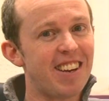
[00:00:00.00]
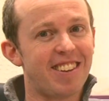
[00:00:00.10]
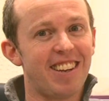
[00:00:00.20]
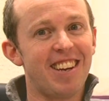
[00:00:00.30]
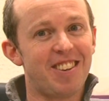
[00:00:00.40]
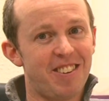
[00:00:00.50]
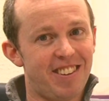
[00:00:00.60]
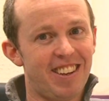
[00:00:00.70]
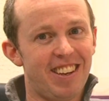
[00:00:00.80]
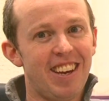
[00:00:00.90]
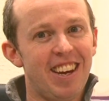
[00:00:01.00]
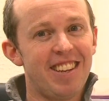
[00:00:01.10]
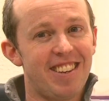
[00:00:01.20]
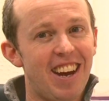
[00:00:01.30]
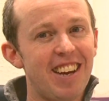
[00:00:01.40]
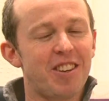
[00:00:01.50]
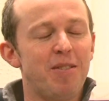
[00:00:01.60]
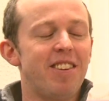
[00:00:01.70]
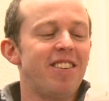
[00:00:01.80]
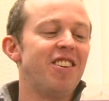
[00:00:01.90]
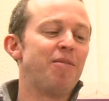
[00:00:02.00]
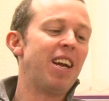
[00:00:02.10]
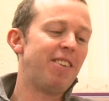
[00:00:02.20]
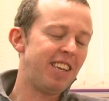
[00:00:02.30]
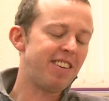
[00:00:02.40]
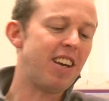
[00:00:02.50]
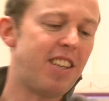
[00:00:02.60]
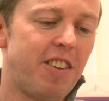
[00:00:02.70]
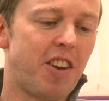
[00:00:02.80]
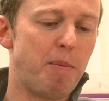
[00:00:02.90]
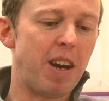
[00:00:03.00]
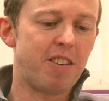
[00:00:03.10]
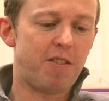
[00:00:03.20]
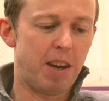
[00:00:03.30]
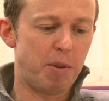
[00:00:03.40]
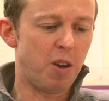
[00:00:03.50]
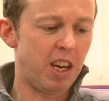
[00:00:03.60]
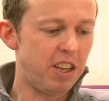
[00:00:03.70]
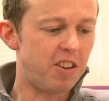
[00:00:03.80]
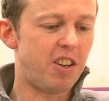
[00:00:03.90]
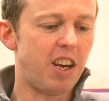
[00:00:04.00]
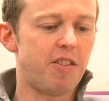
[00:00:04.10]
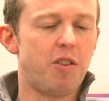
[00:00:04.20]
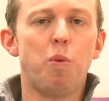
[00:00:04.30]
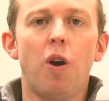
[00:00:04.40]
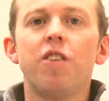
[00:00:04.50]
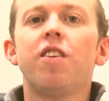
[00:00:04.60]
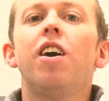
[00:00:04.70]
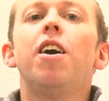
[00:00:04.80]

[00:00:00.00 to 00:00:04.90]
satellite. So it's a nice coincidence. But anyway, these ideas go back to Fermi. What he suggested was